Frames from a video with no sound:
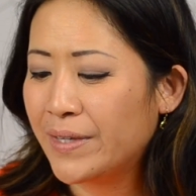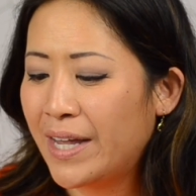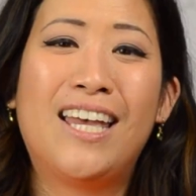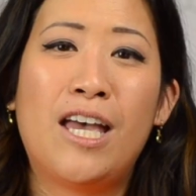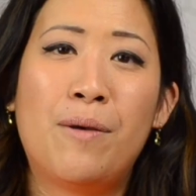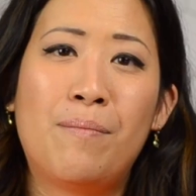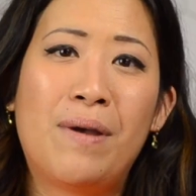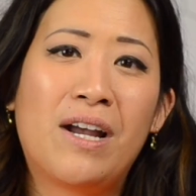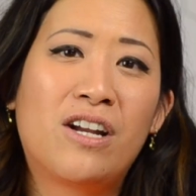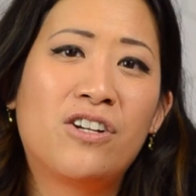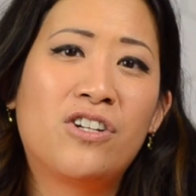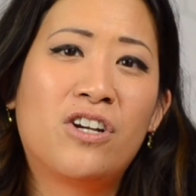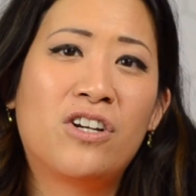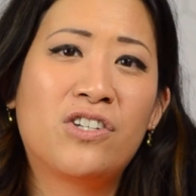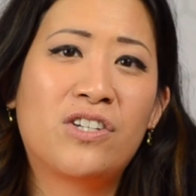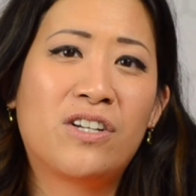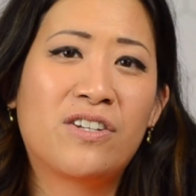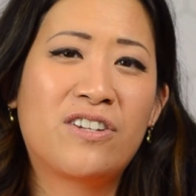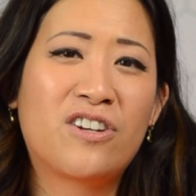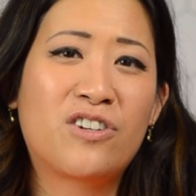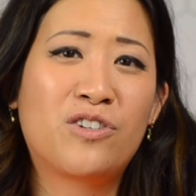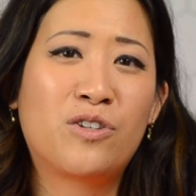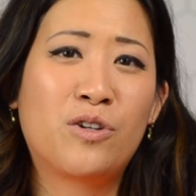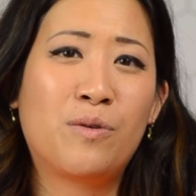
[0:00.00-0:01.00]
Makintosh has
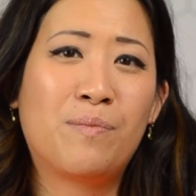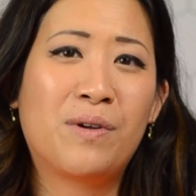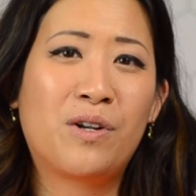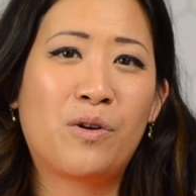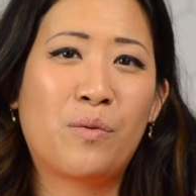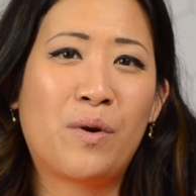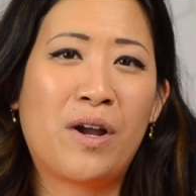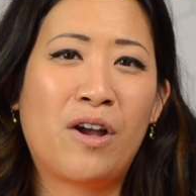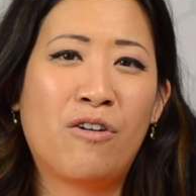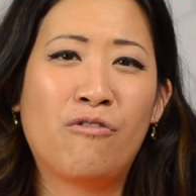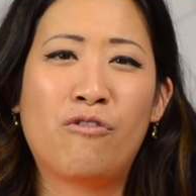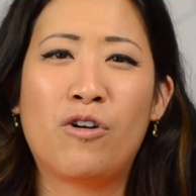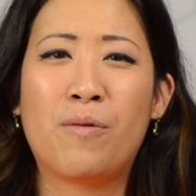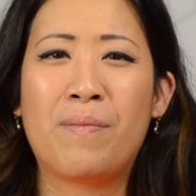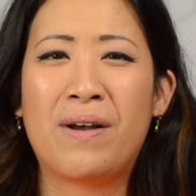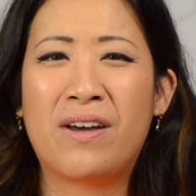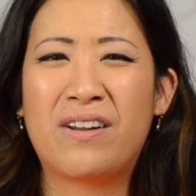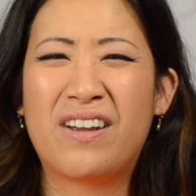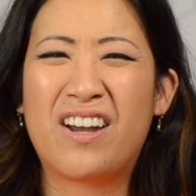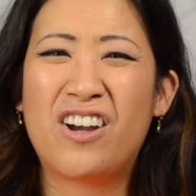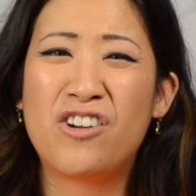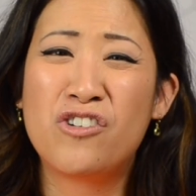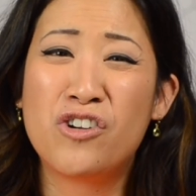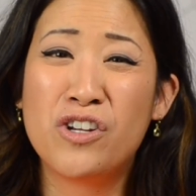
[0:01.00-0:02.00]
actually been around for about
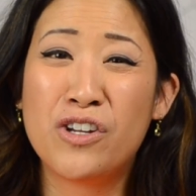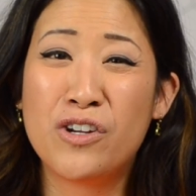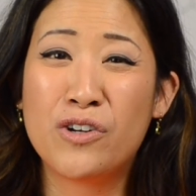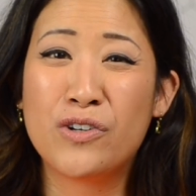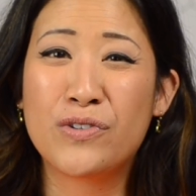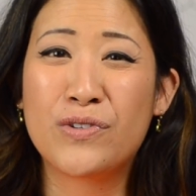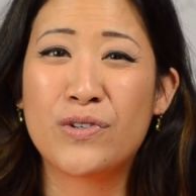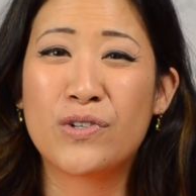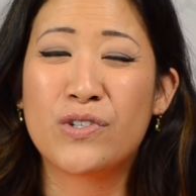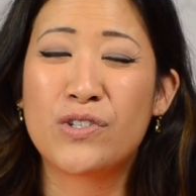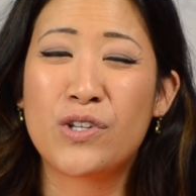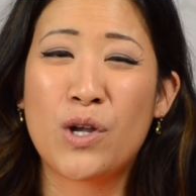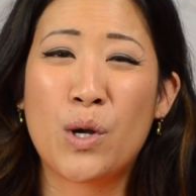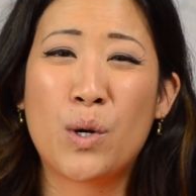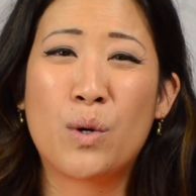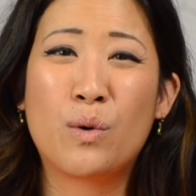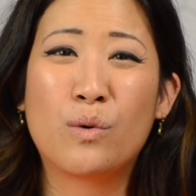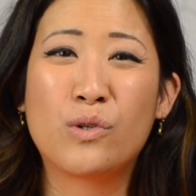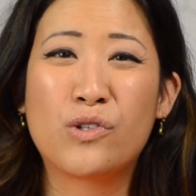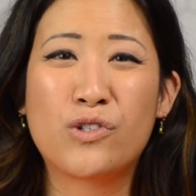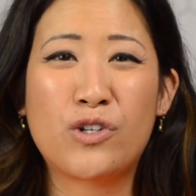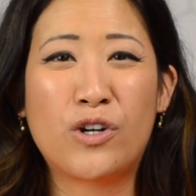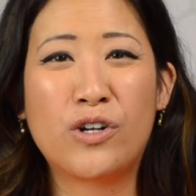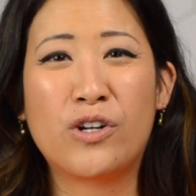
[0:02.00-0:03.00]
100 years or so,
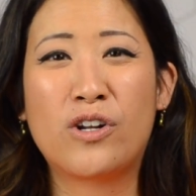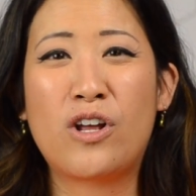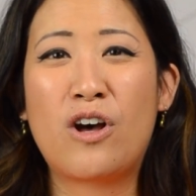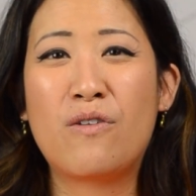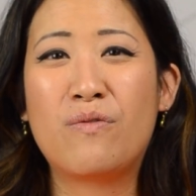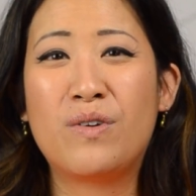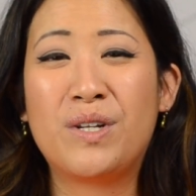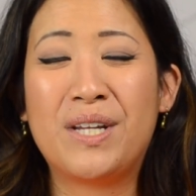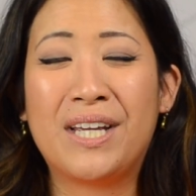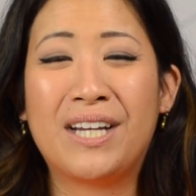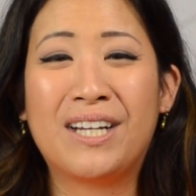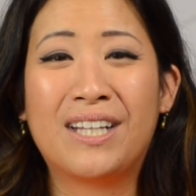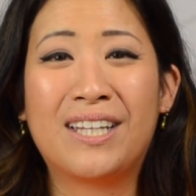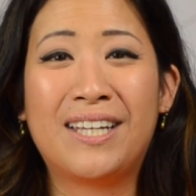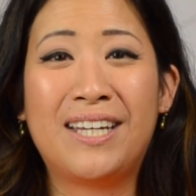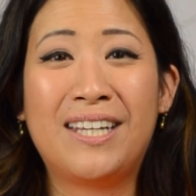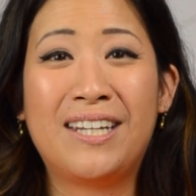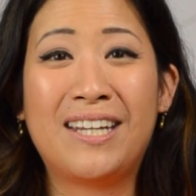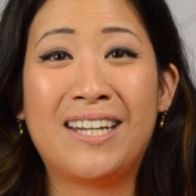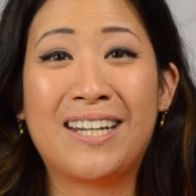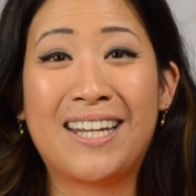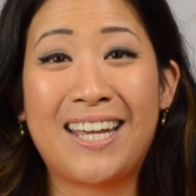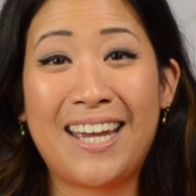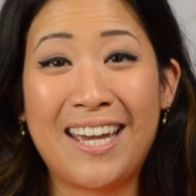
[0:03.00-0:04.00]
started off in England,
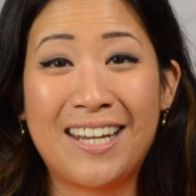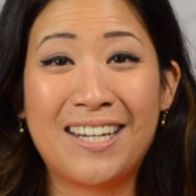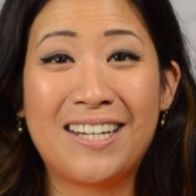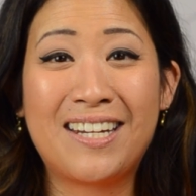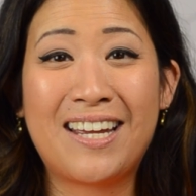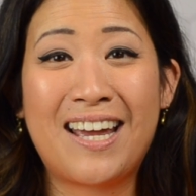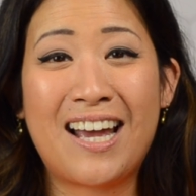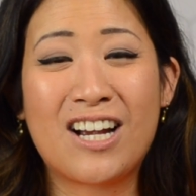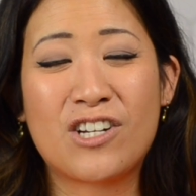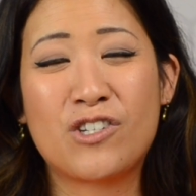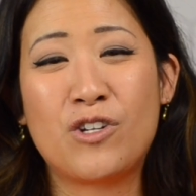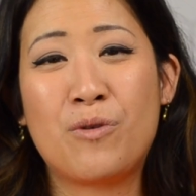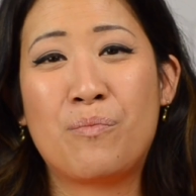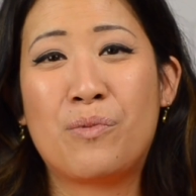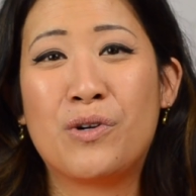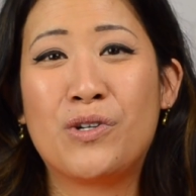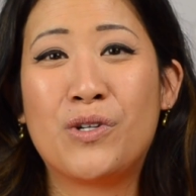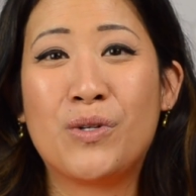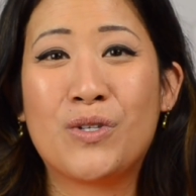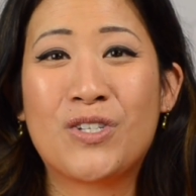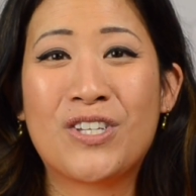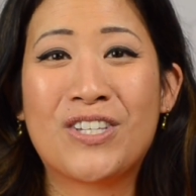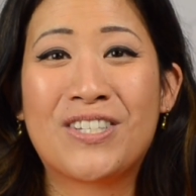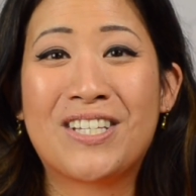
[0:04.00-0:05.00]
and Canada actually
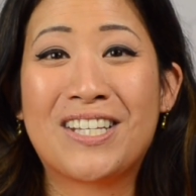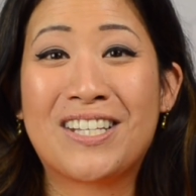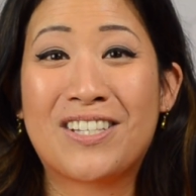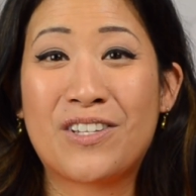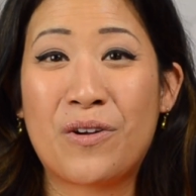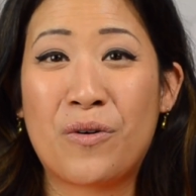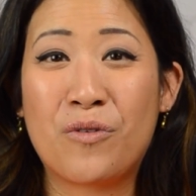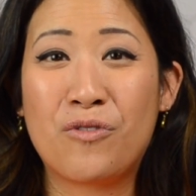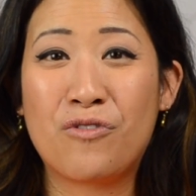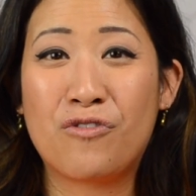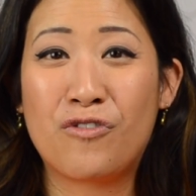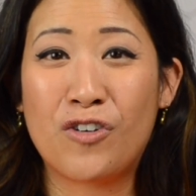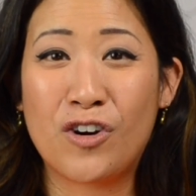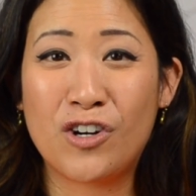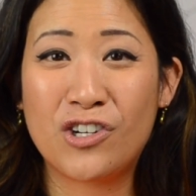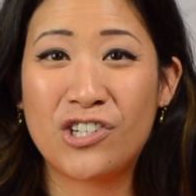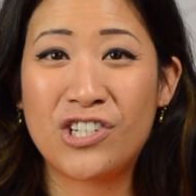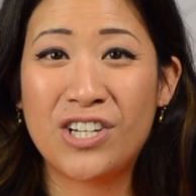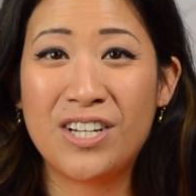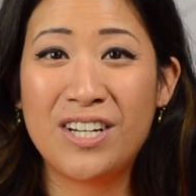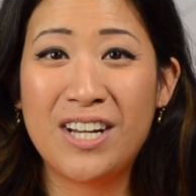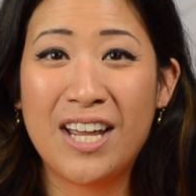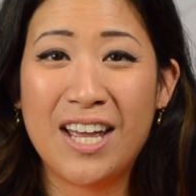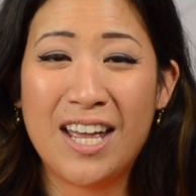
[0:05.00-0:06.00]
produces its own
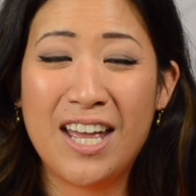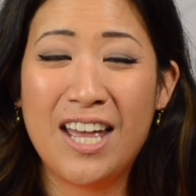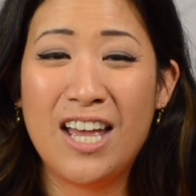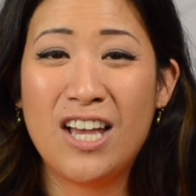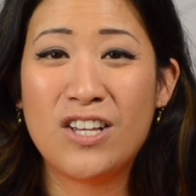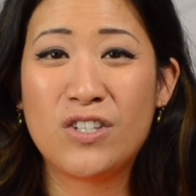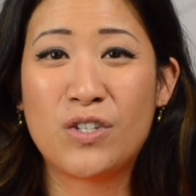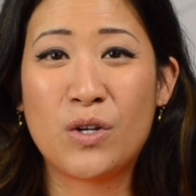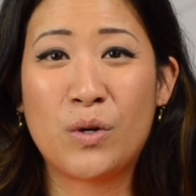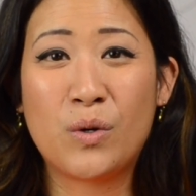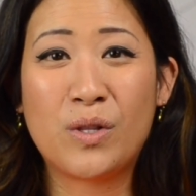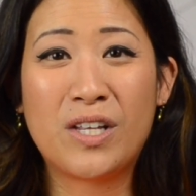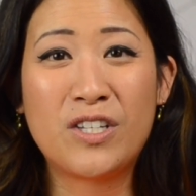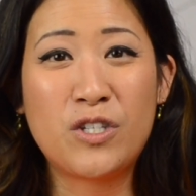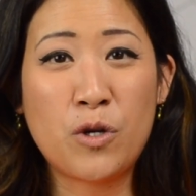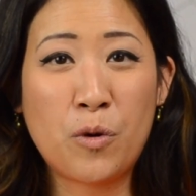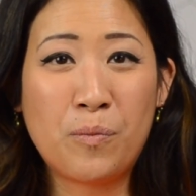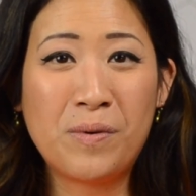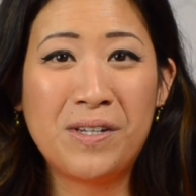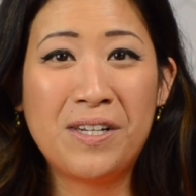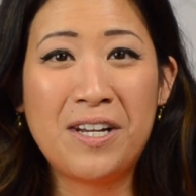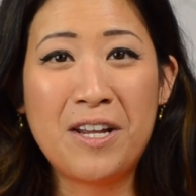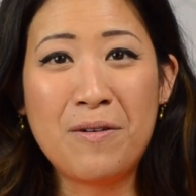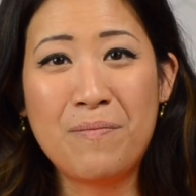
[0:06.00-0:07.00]
version. So let's
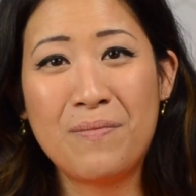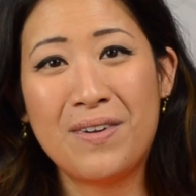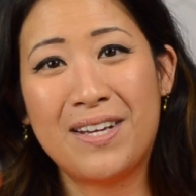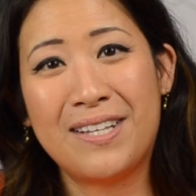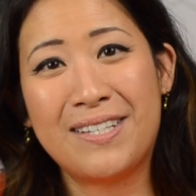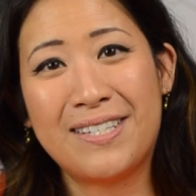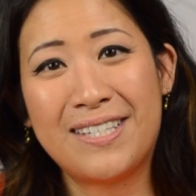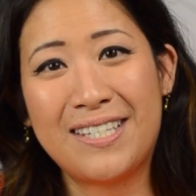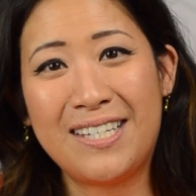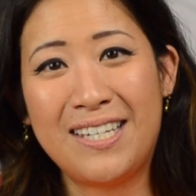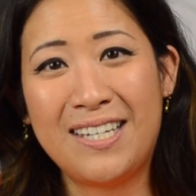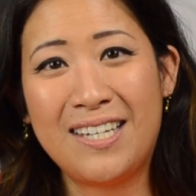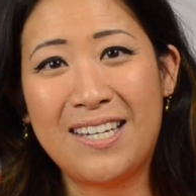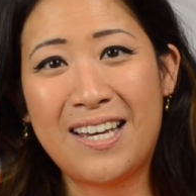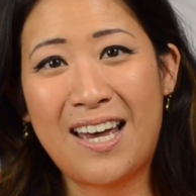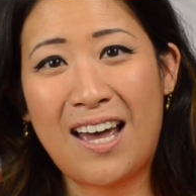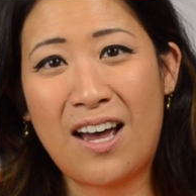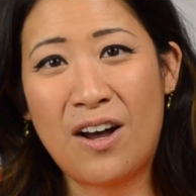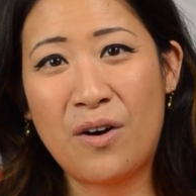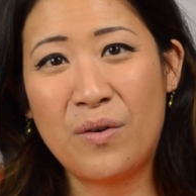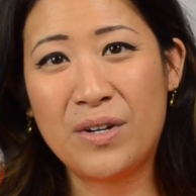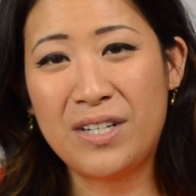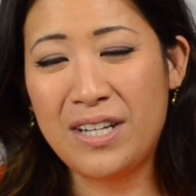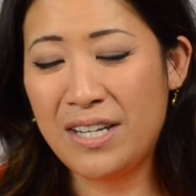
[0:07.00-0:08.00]
open it up and see
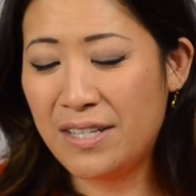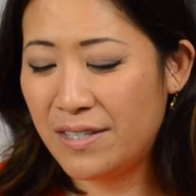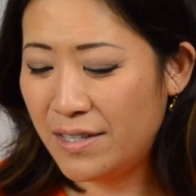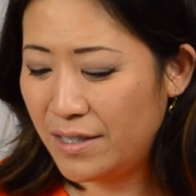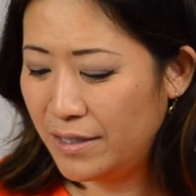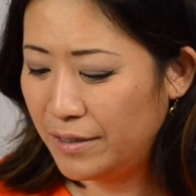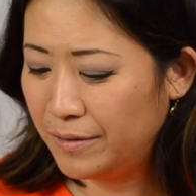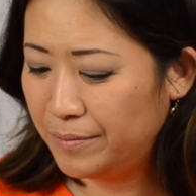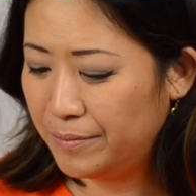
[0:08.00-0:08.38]
how it tastes.